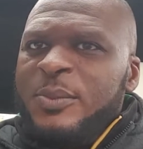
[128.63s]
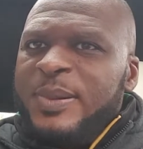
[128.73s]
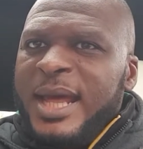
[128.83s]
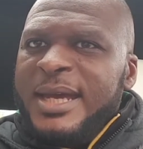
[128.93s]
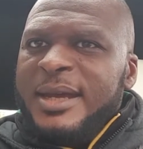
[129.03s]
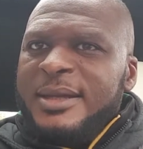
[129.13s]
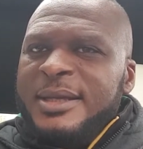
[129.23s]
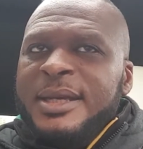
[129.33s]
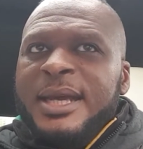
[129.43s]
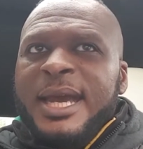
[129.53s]
player,
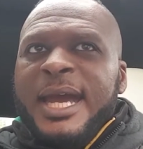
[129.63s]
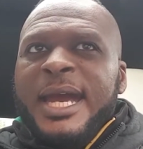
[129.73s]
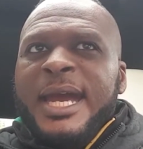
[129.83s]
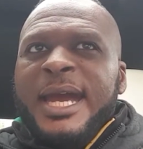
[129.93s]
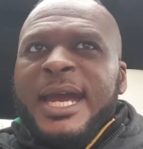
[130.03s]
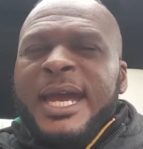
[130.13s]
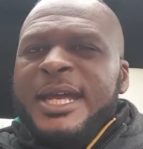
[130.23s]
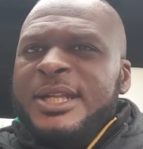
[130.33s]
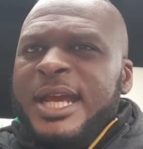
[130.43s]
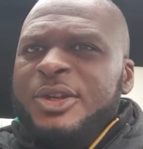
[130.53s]

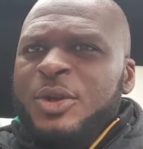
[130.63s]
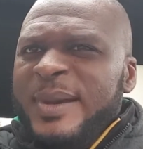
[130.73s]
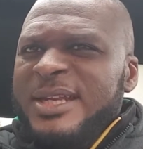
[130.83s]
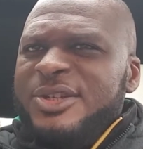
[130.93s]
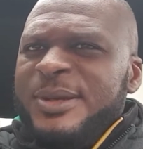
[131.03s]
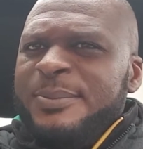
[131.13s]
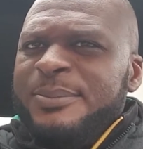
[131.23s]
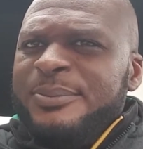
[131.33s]
and you bench him.